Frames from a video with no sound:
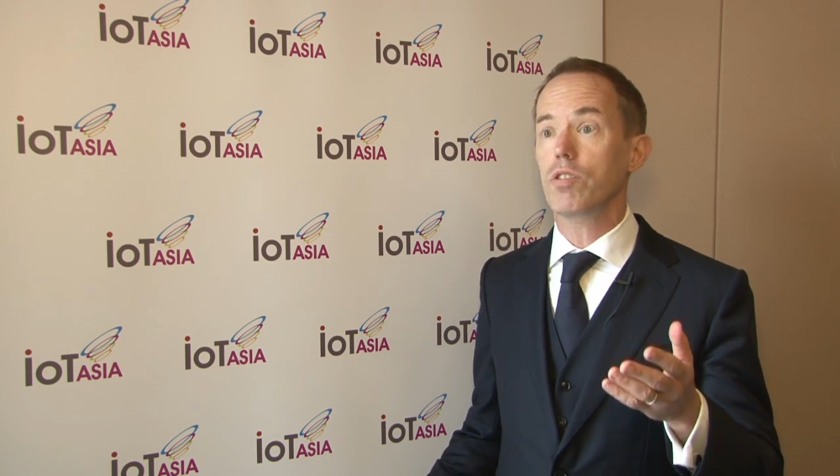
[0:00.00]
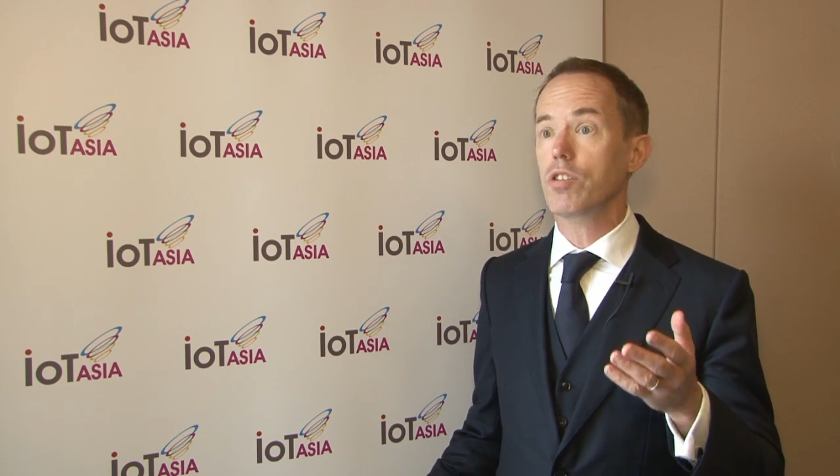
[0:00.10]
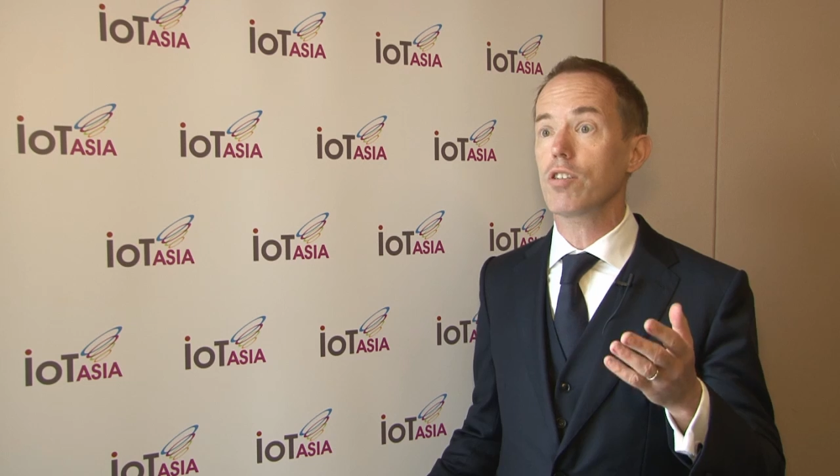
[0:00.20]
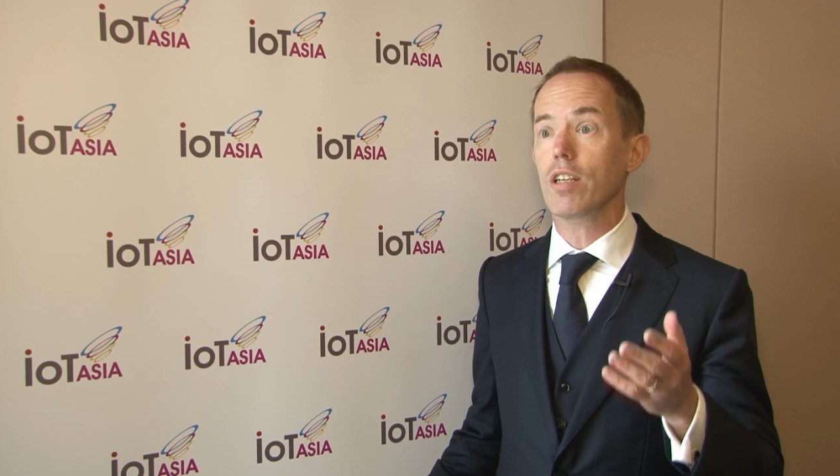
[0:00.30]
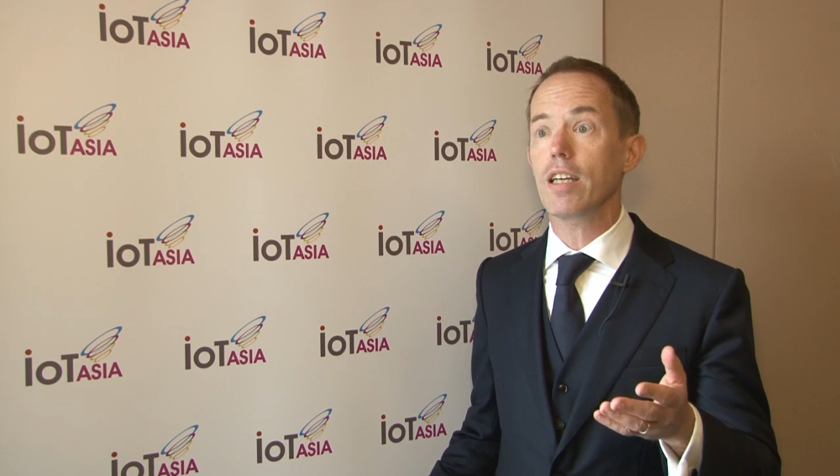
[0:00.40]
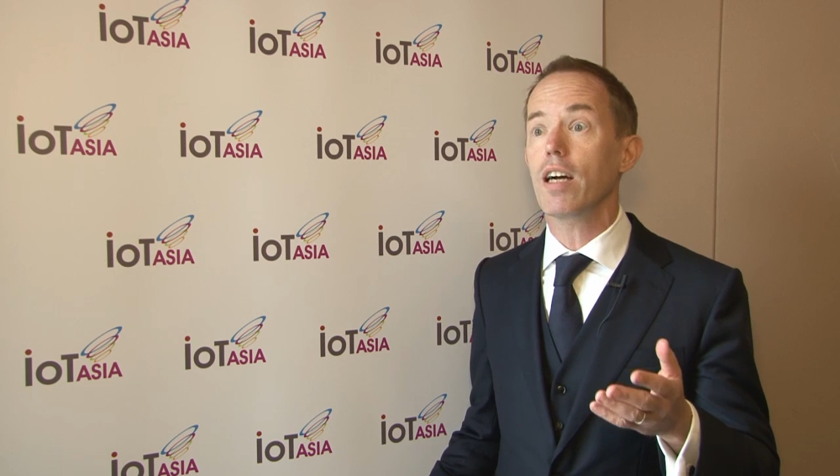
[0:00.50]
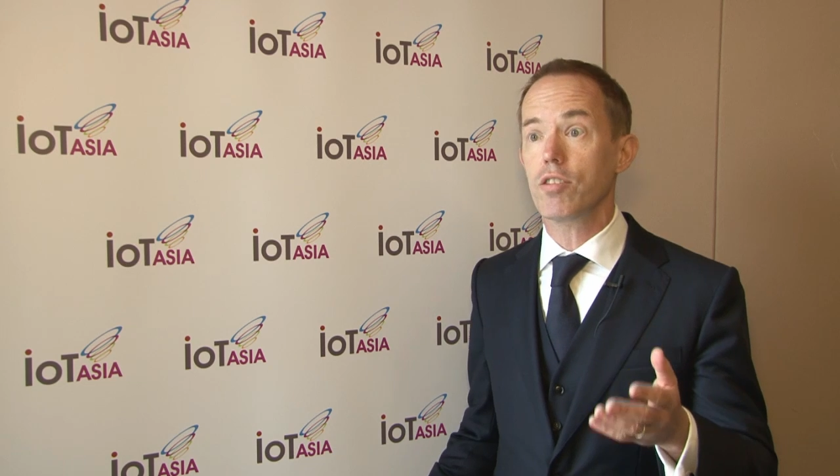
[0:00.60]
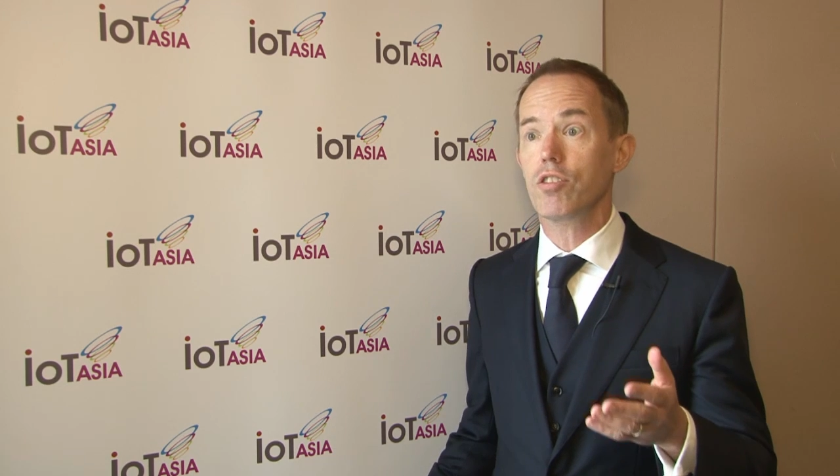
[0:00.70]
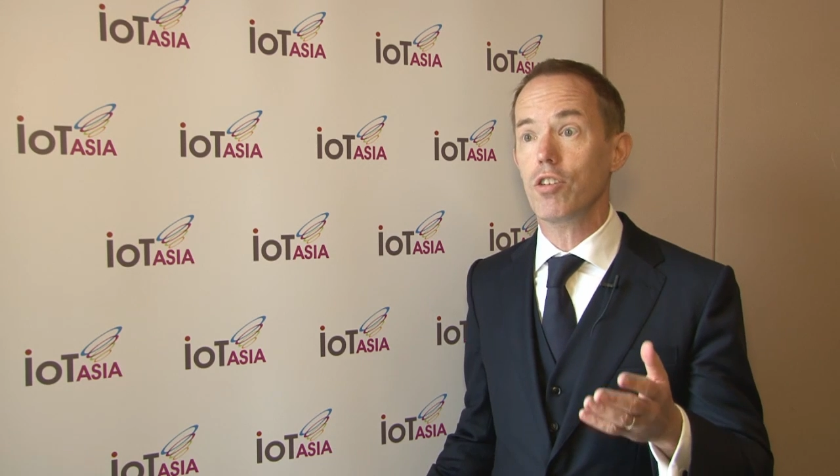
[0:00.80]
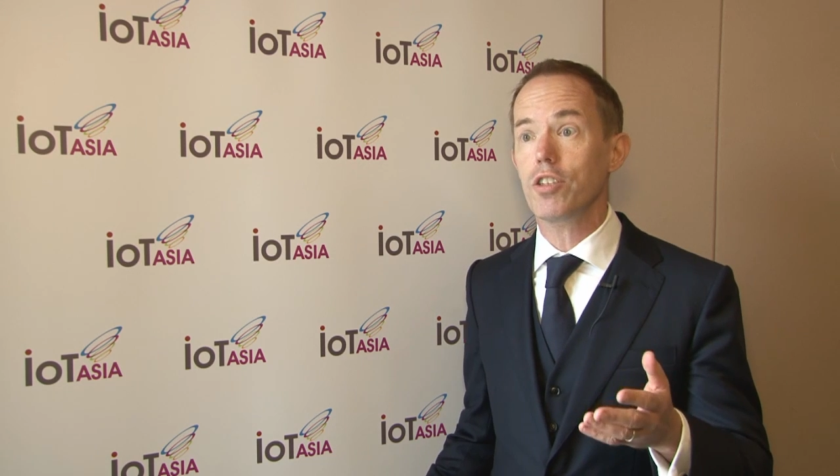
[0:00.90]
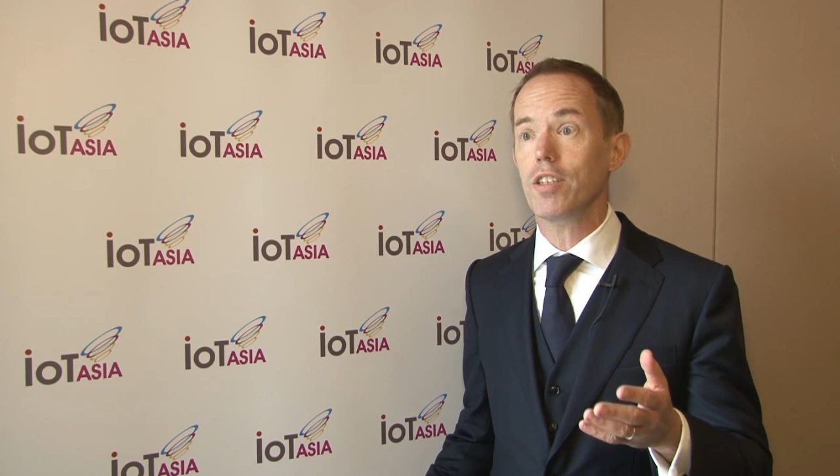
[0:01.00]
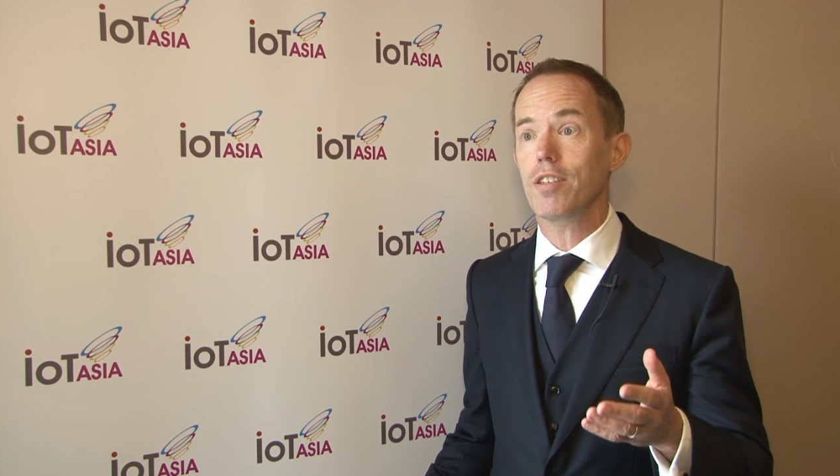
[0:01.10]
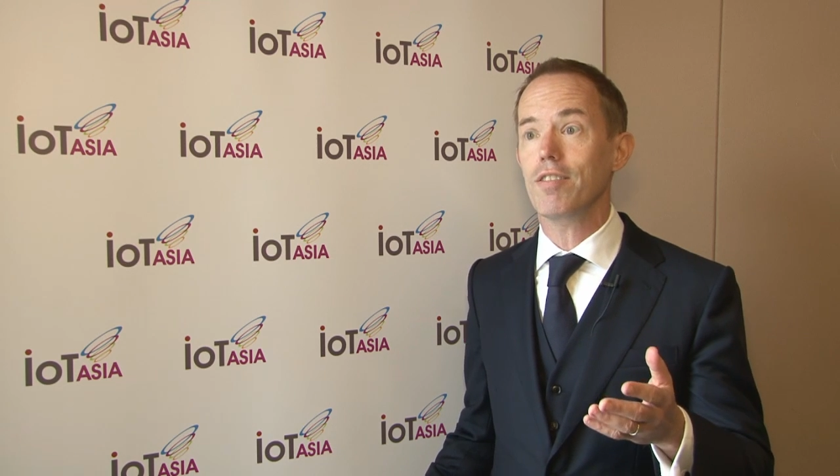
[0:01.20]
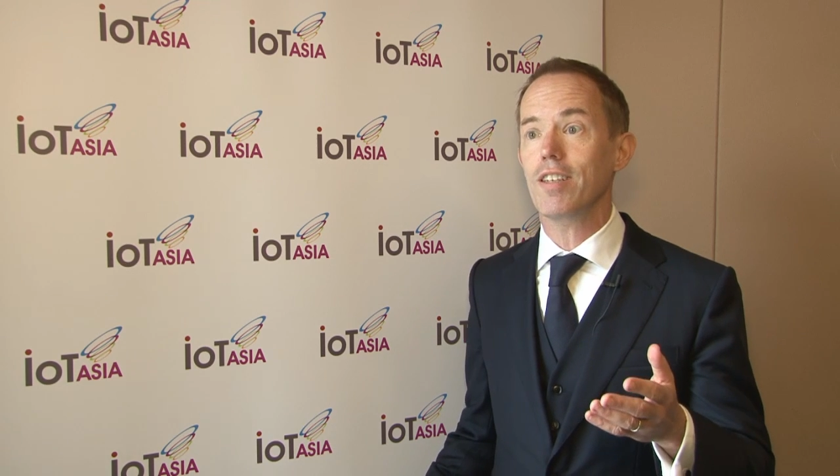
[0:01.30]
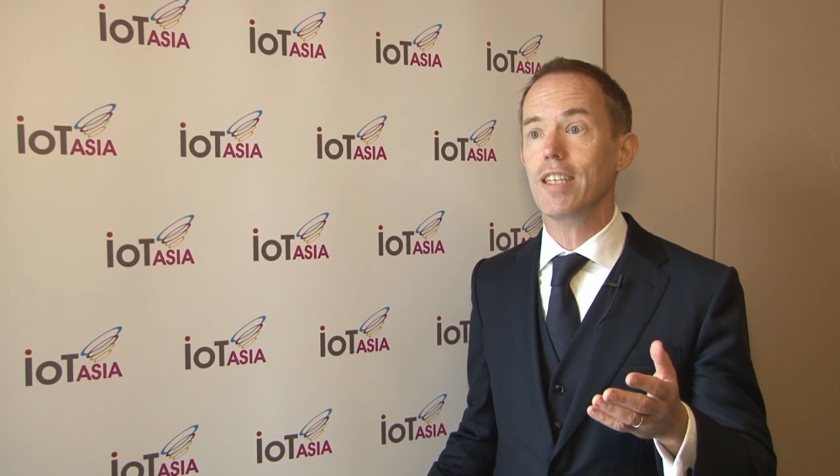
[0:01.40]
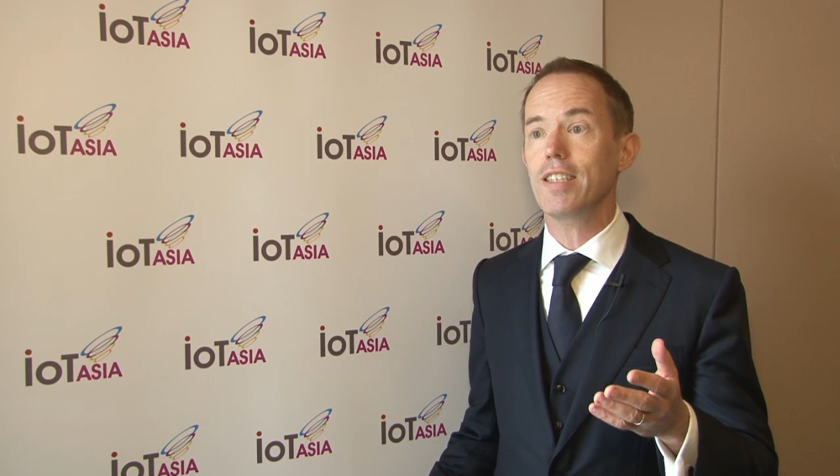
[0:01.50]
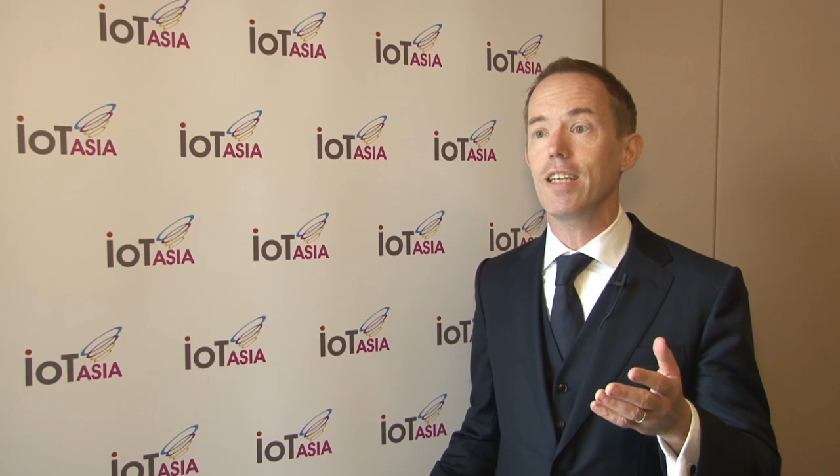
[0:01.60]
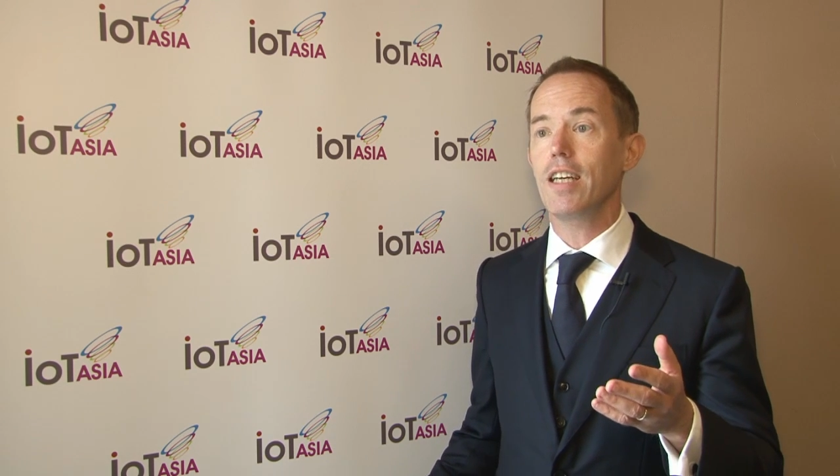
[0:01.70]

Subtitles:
certainly uncertain, right?